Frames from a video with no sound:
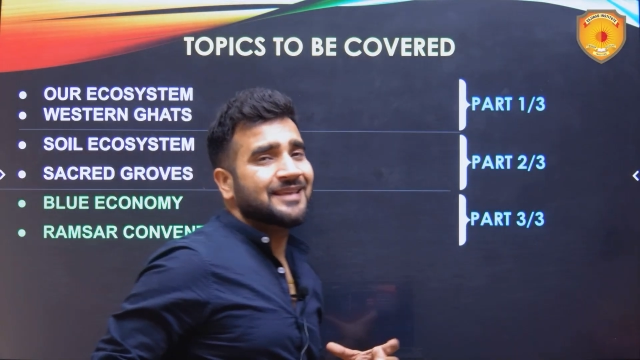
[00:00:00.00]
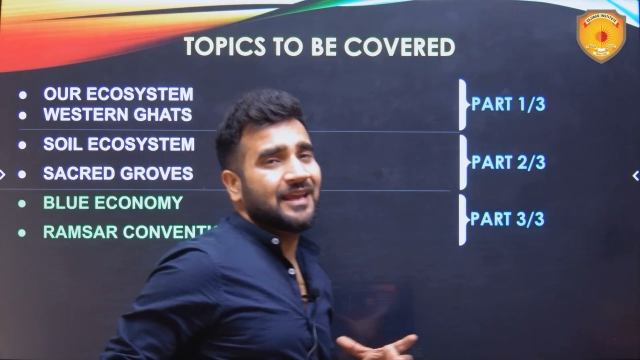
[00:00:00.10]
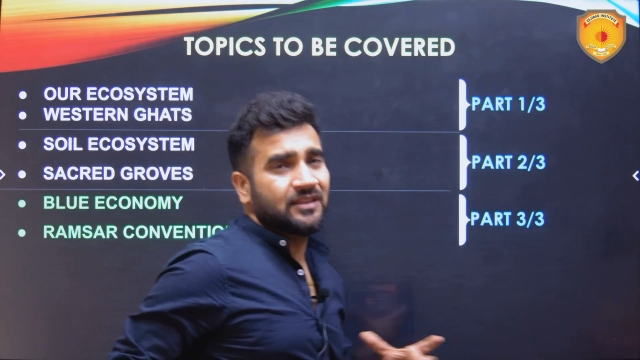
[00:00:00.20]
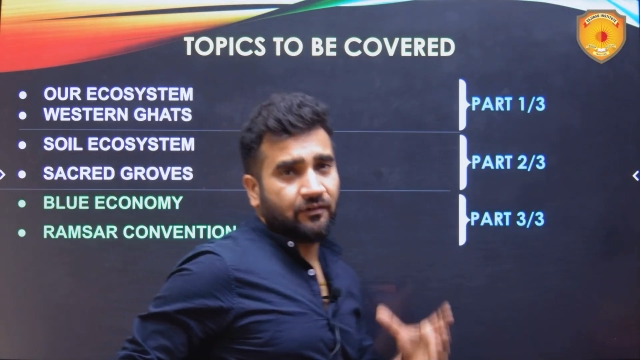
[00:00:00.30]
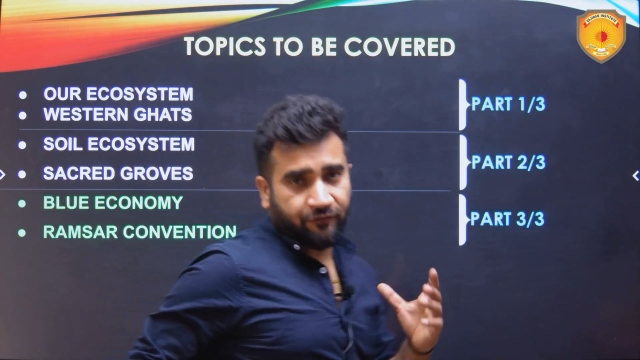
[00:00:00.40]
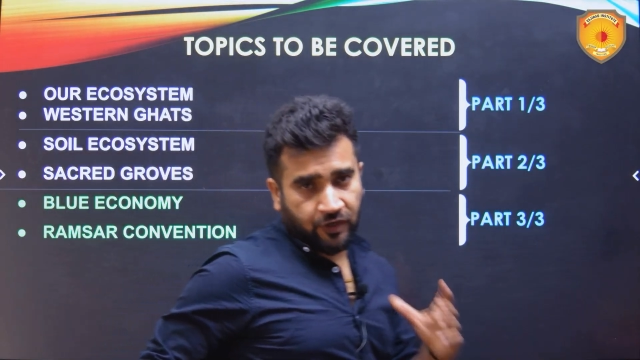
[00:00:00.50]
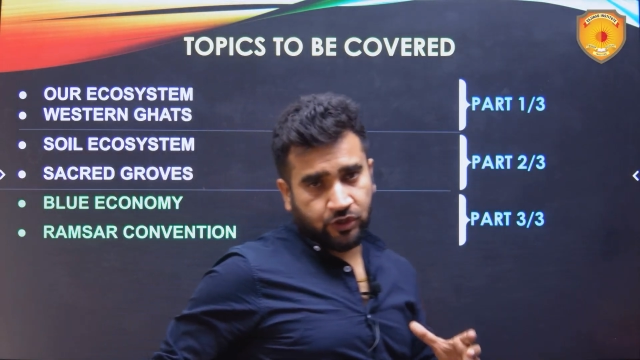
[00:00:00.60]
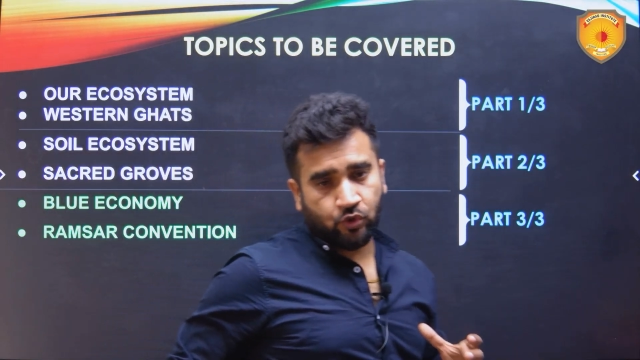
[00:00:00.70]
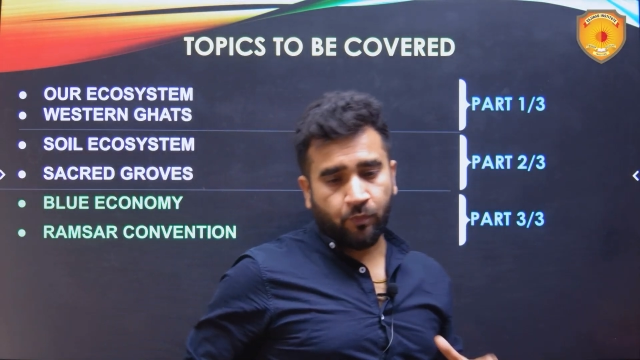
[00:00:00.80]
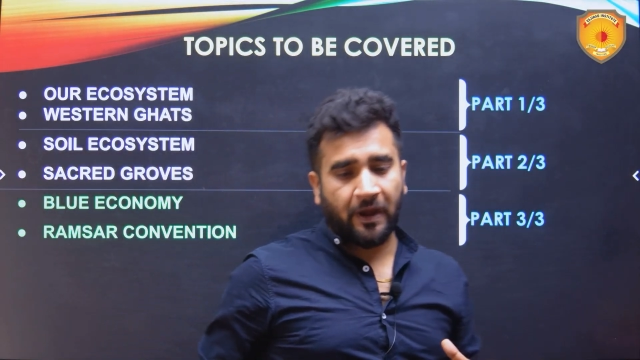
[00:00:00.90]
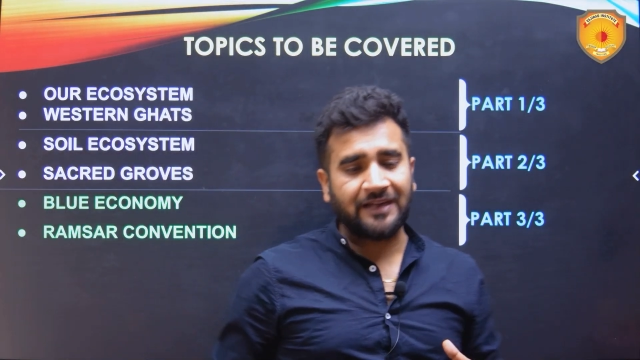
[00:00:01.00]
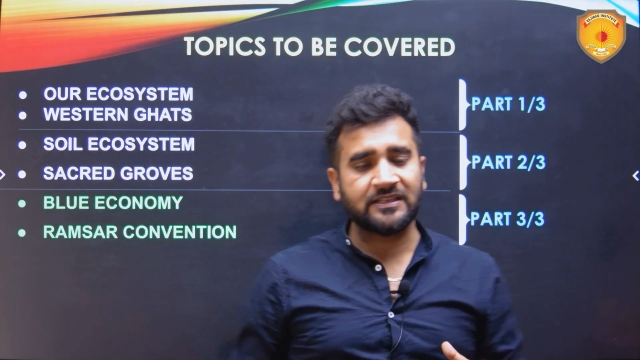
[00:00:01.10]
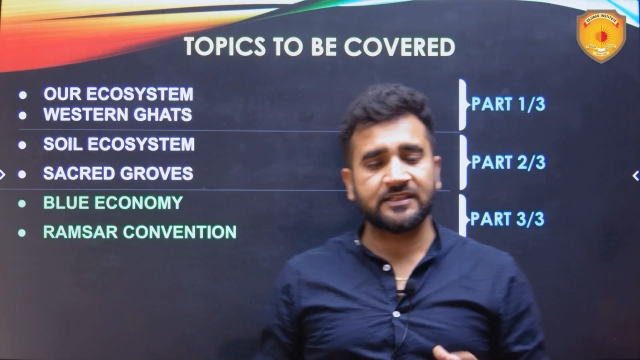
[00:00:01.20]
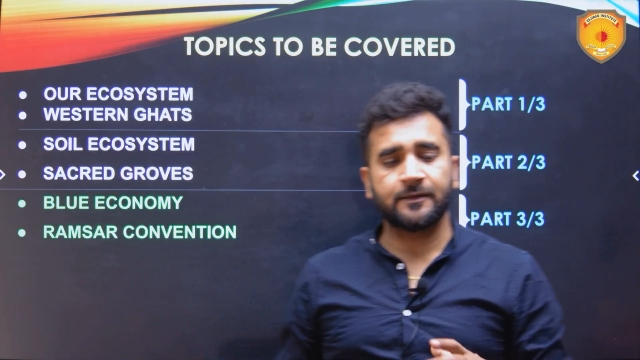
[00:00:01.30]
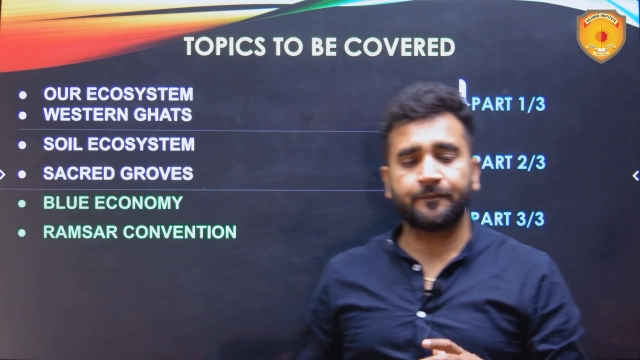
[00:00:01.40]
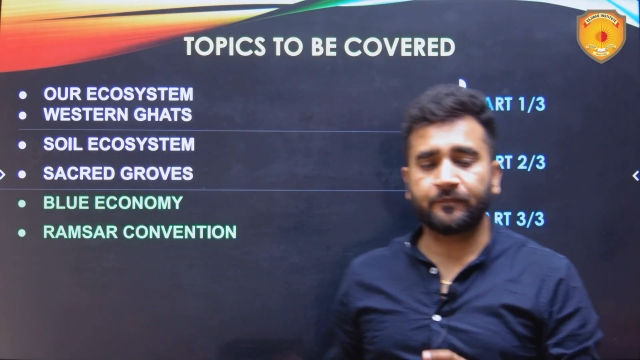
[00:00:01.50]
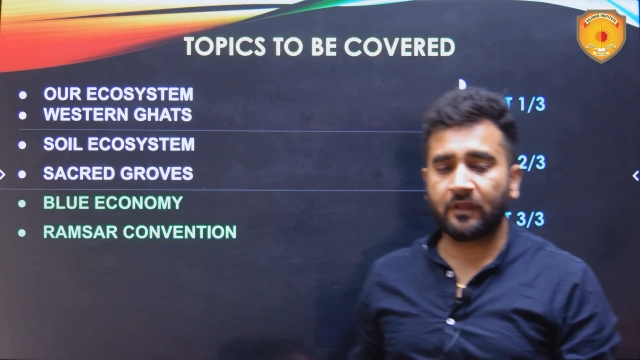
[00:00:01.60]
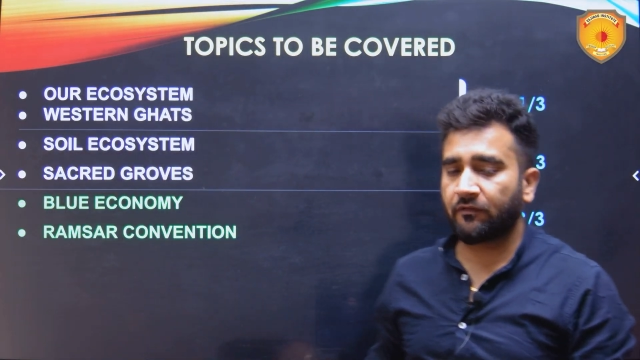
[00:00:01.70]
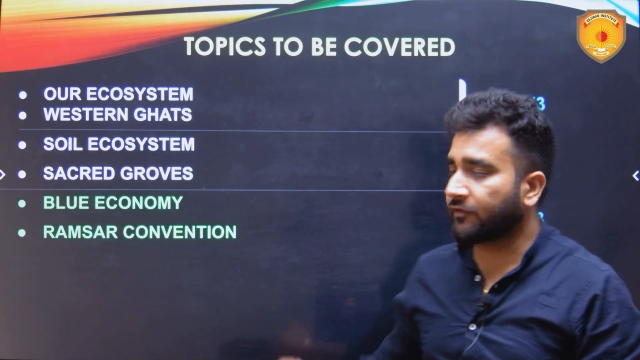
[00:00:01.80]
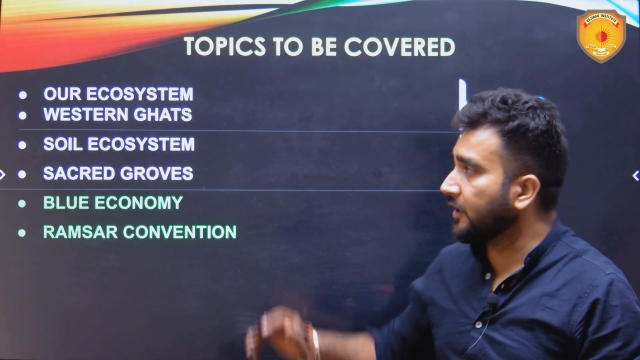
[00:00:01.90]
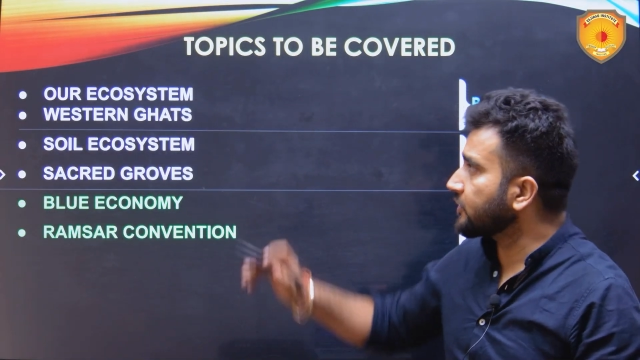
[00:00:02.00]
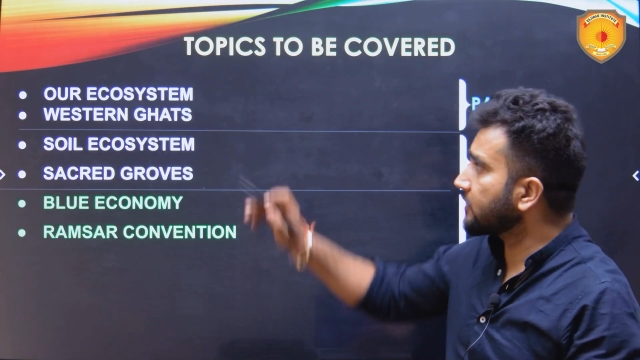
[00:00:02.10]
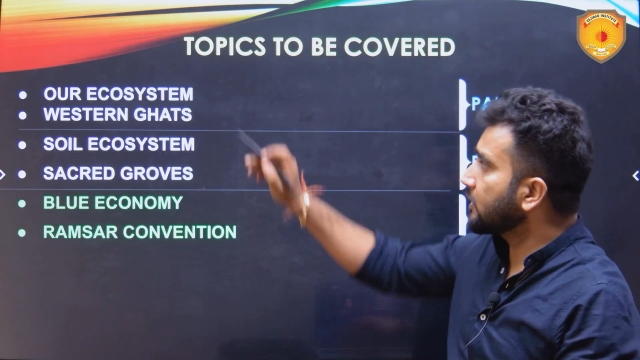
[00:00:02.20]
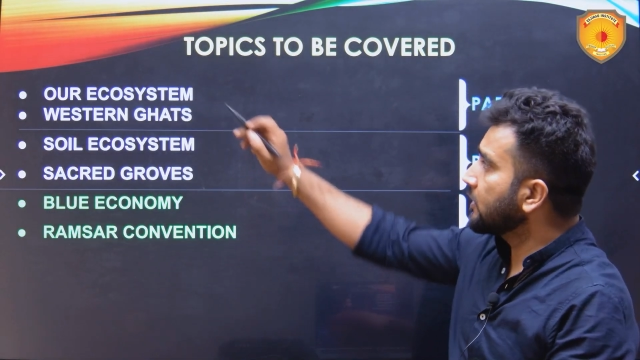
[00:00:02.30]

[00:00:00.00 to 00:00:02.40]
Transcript: in the first two parts. First,